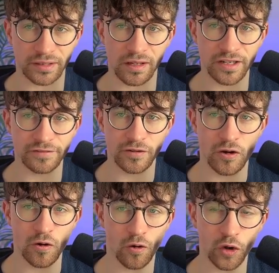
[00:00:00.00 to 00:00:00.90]
live,
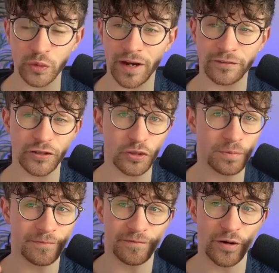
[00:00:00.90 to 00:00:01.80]
all we have to do,
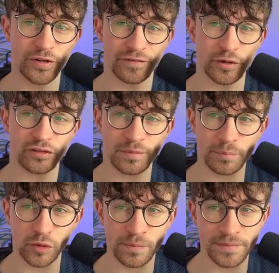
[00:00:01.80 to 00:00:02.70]
very, very
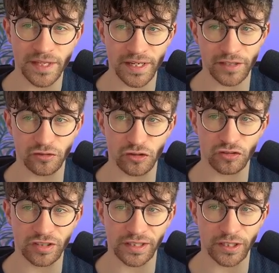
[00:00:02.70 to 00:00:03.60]
simple, is
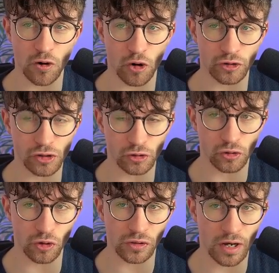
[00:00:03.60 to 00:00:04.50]
just click on
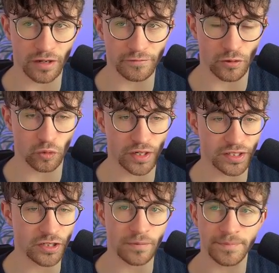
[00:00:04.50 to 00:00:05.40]
go live
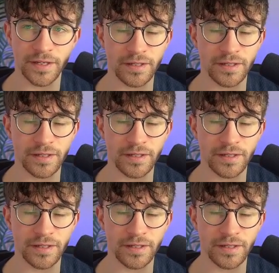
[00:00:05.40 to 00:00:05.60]
right here.